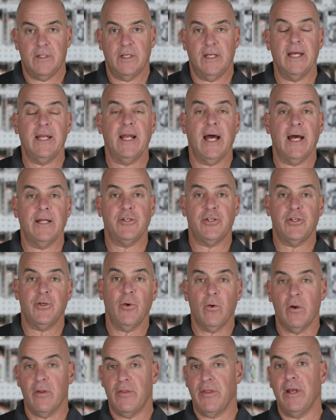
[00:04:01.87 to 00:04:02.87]
to get on
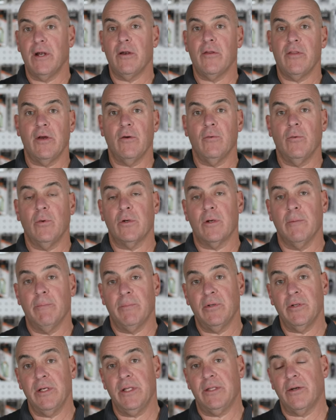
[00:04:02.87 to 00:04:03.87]
shore. There they will
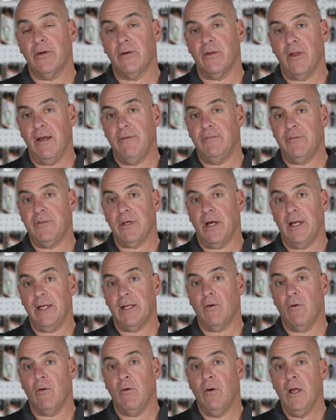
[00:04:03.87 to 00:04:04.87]
complete their life
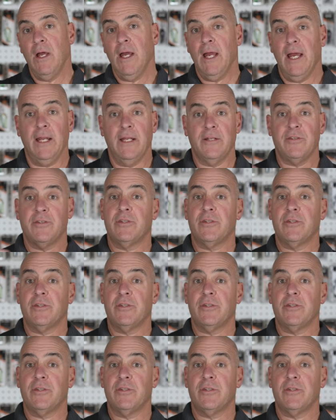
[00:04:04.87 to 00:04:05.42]
cycle, and it